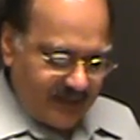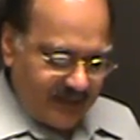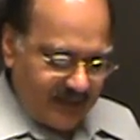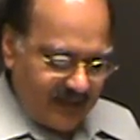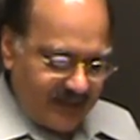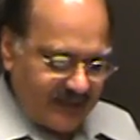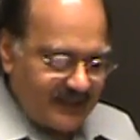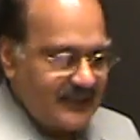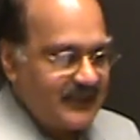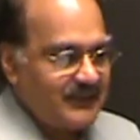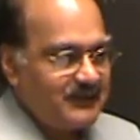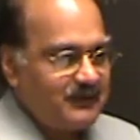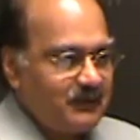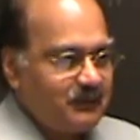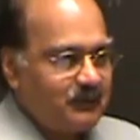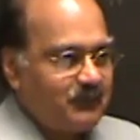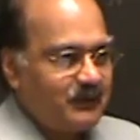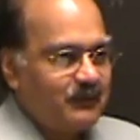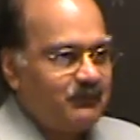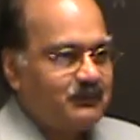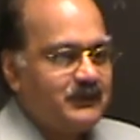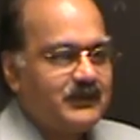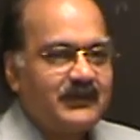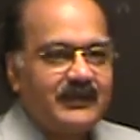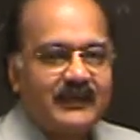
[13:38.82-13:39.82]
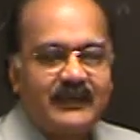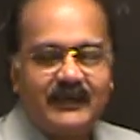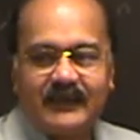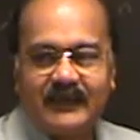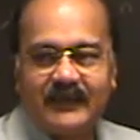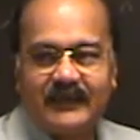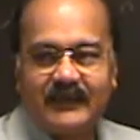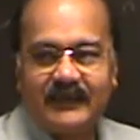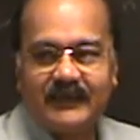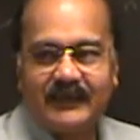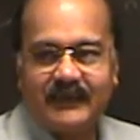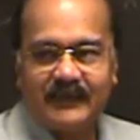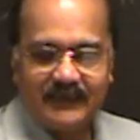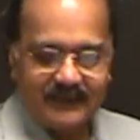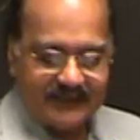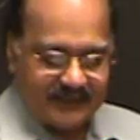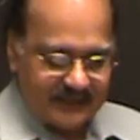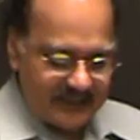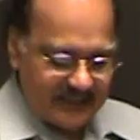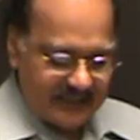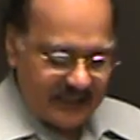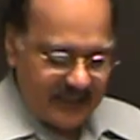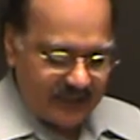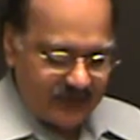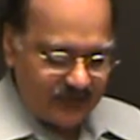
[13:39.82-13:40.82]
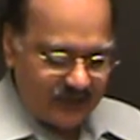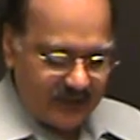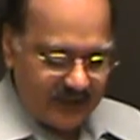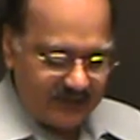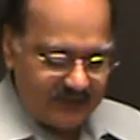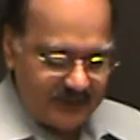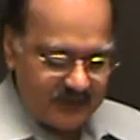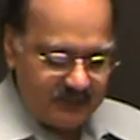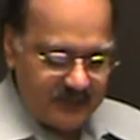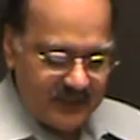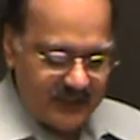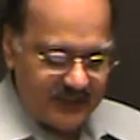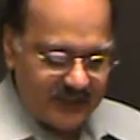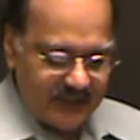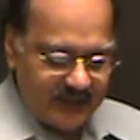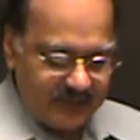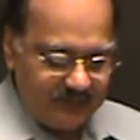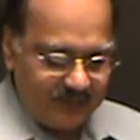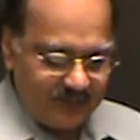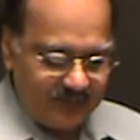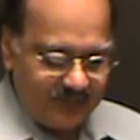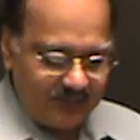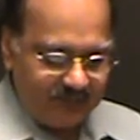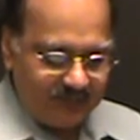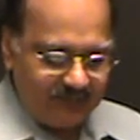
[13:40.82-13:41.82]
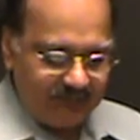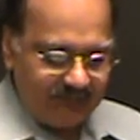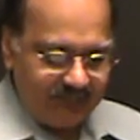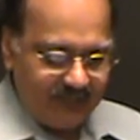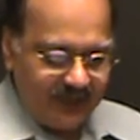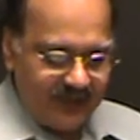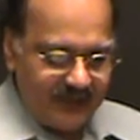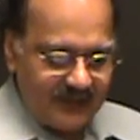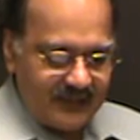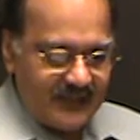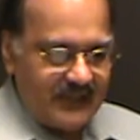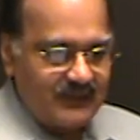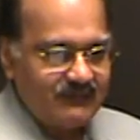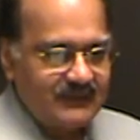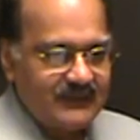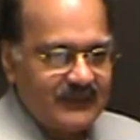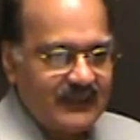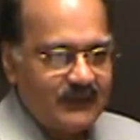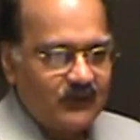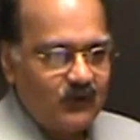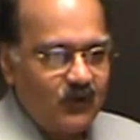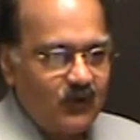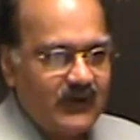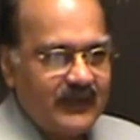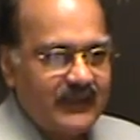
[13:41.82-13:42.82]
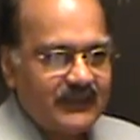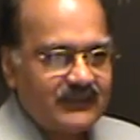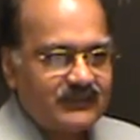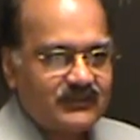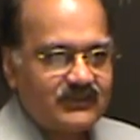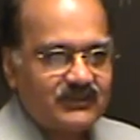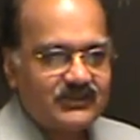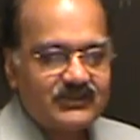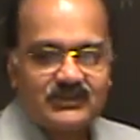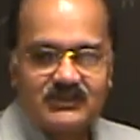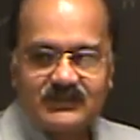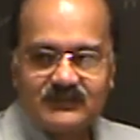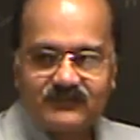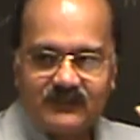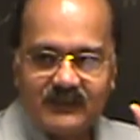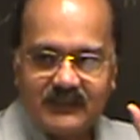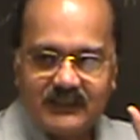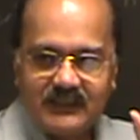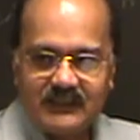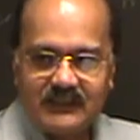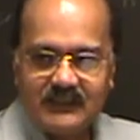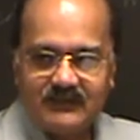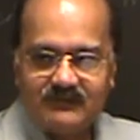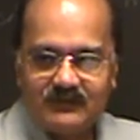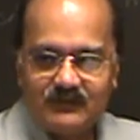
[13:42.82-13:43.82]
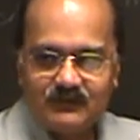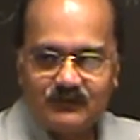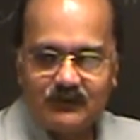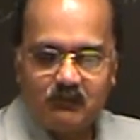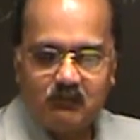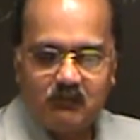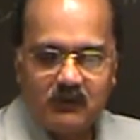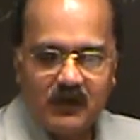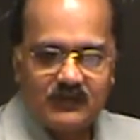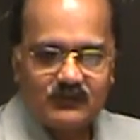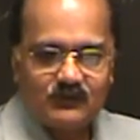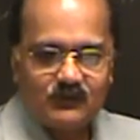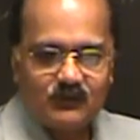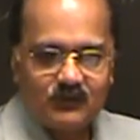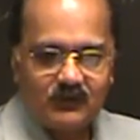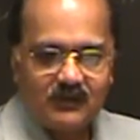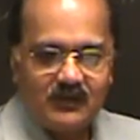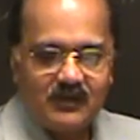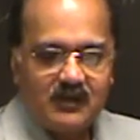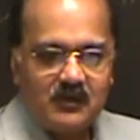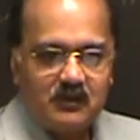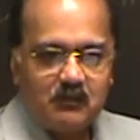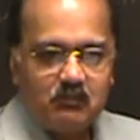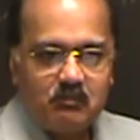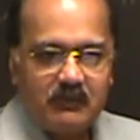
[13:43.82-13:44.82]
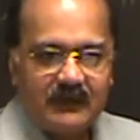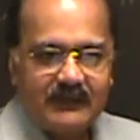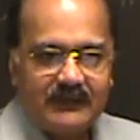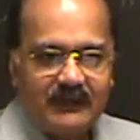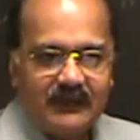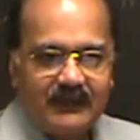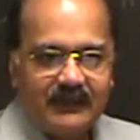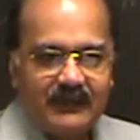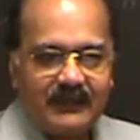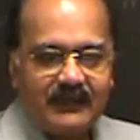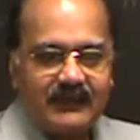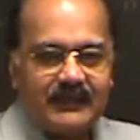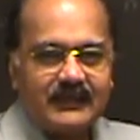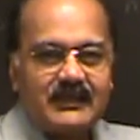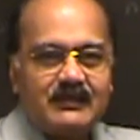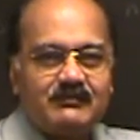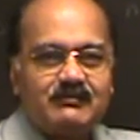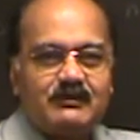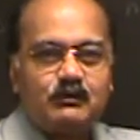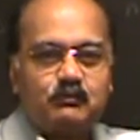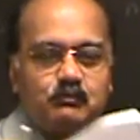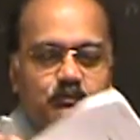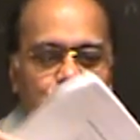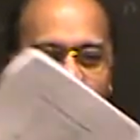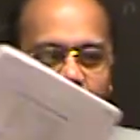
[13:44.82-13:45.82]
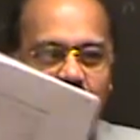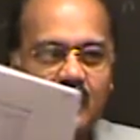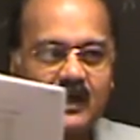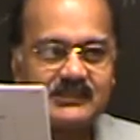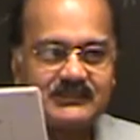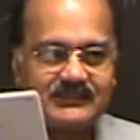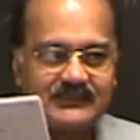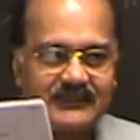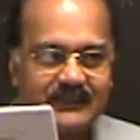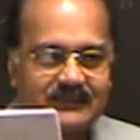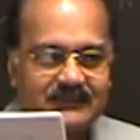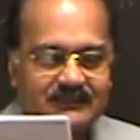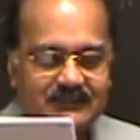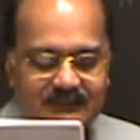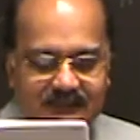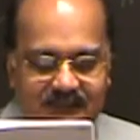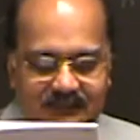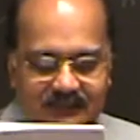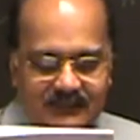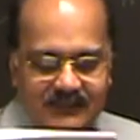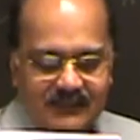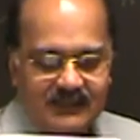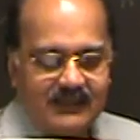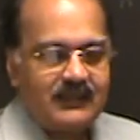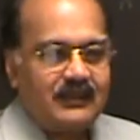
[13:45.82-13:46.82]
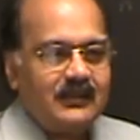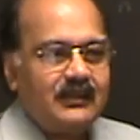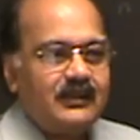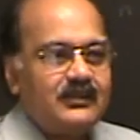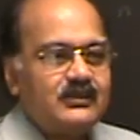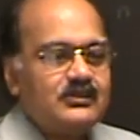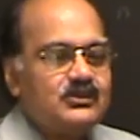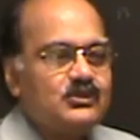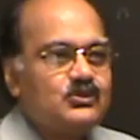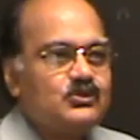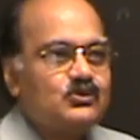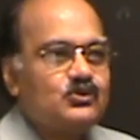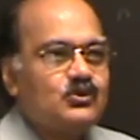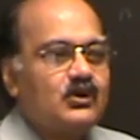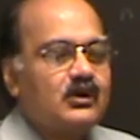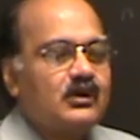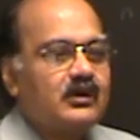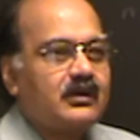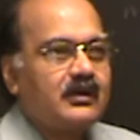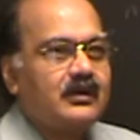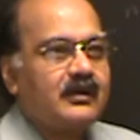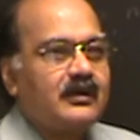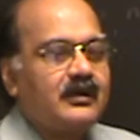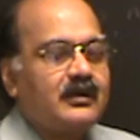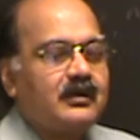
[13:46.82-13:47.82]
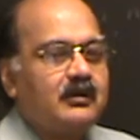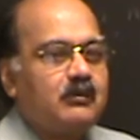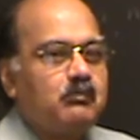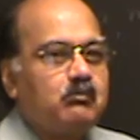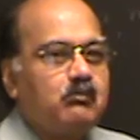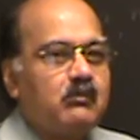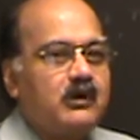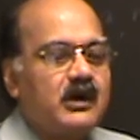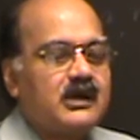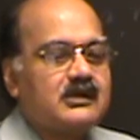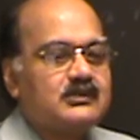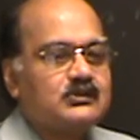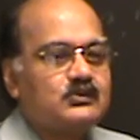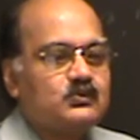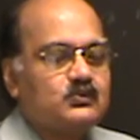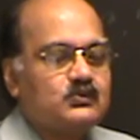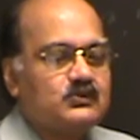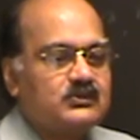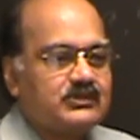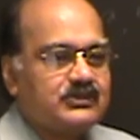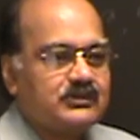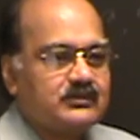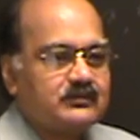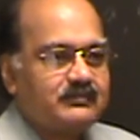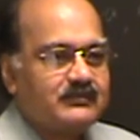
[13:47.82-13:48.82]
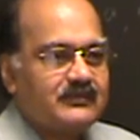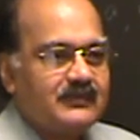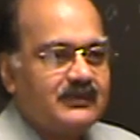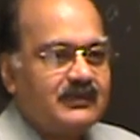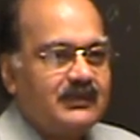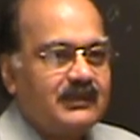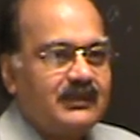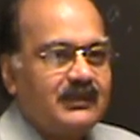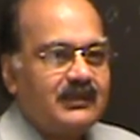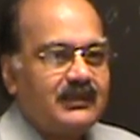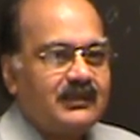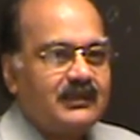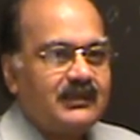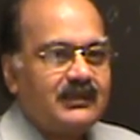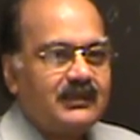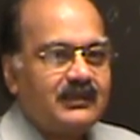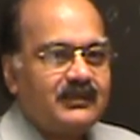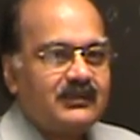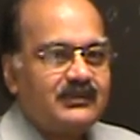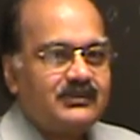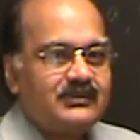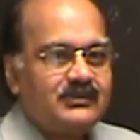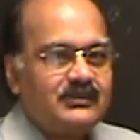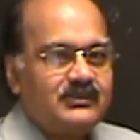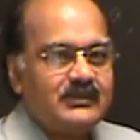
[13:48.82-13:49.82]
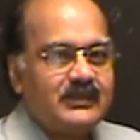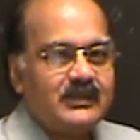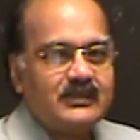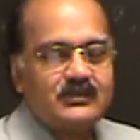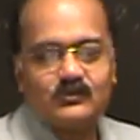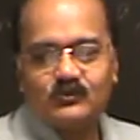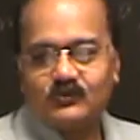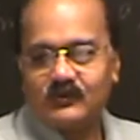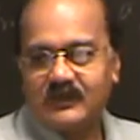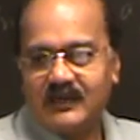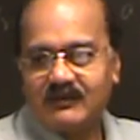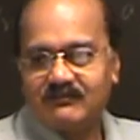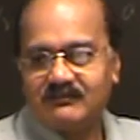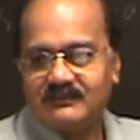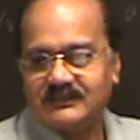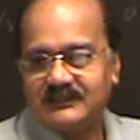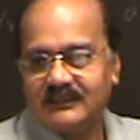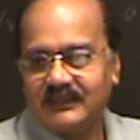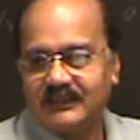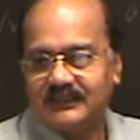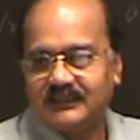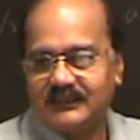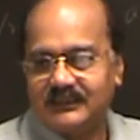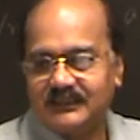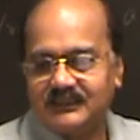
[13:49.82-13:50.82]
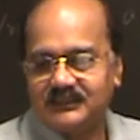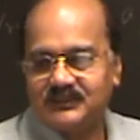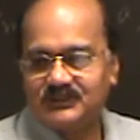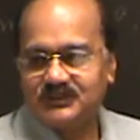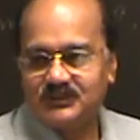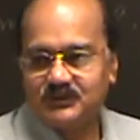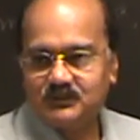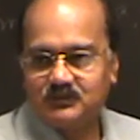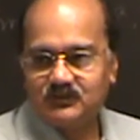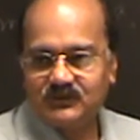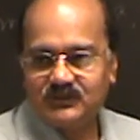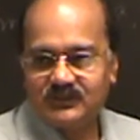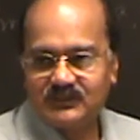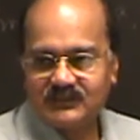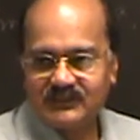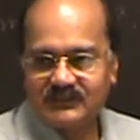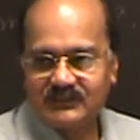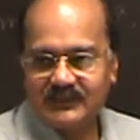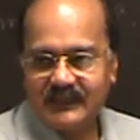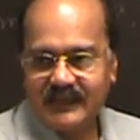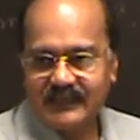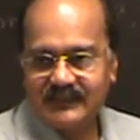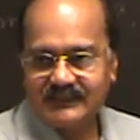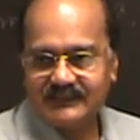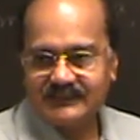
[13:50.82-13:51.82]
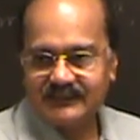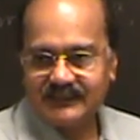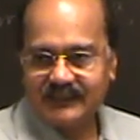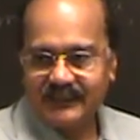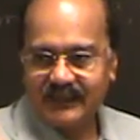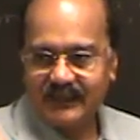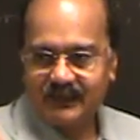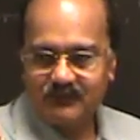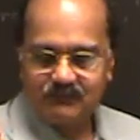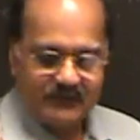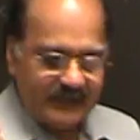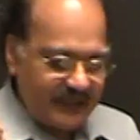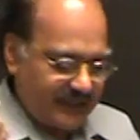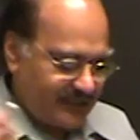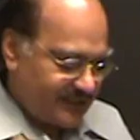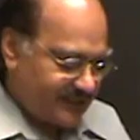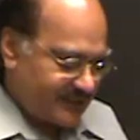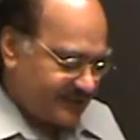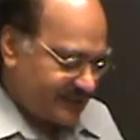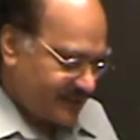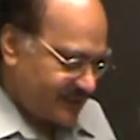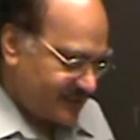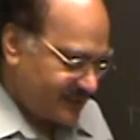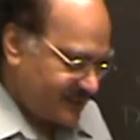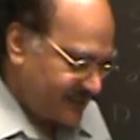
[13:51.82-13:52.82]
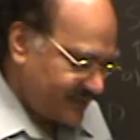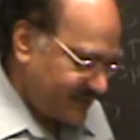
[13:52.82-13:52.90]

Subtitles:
And then this is also I was mentioning. Then we thought, okay, so this is for individual module, but in a given project, your modules tend to have a certain distribution size, and we had discussed